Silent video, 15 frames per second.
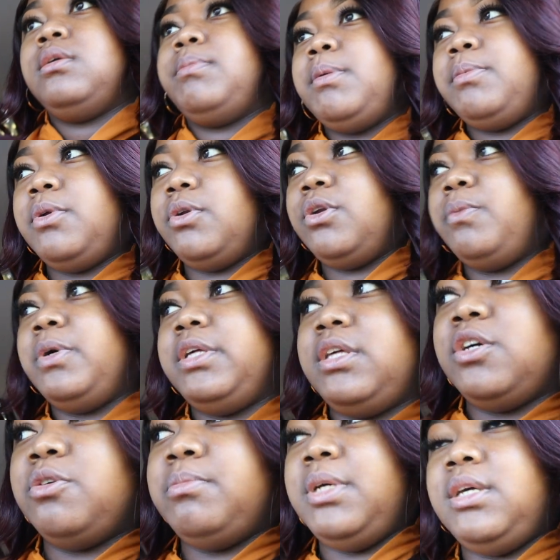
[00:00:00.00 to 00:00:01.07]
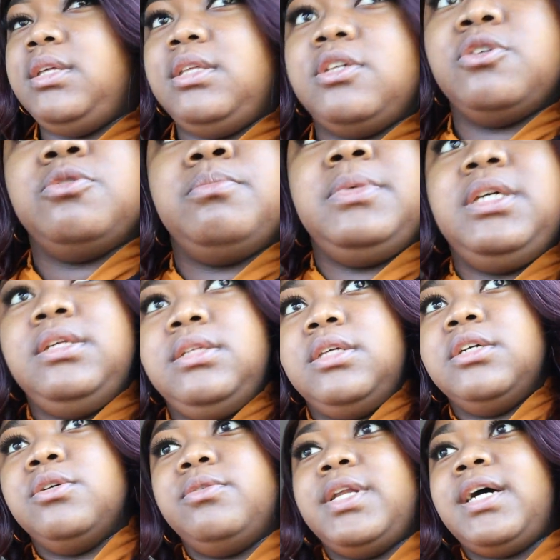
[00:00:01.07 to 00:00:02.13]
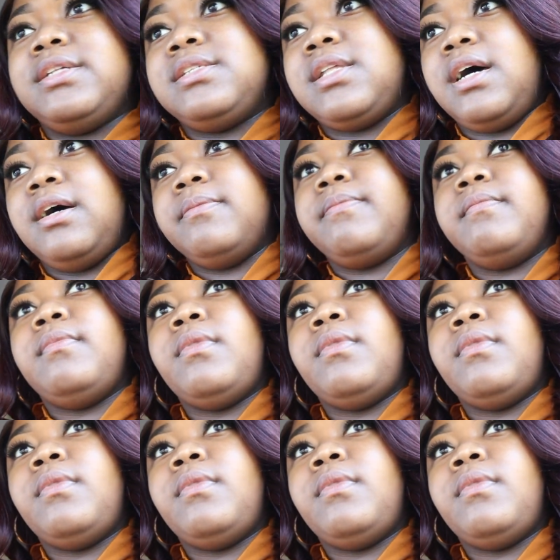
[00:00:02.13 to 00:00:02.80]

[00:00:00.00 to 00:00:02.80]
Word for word: People don't know what yield mean. Yield mean yield, not stop.